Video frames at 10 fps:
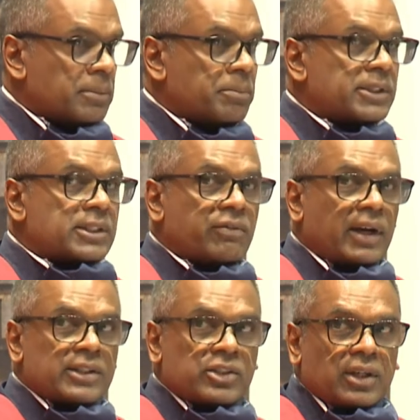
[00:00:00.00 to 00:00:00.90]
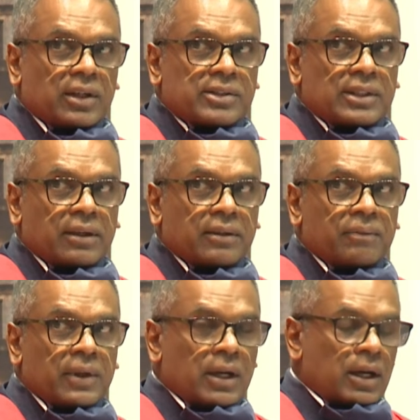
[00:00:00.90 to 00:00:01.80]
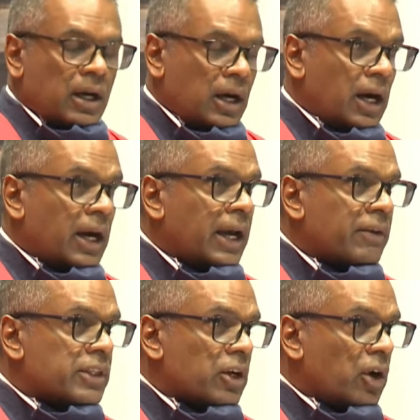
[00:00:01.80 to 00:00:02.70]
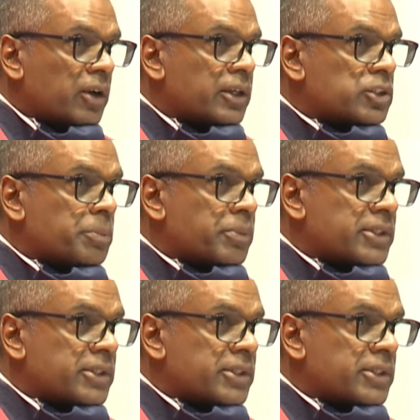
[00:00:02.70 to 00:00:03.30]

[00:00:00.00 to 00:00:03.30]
Mr. Vice-Chancellor, I have the honor to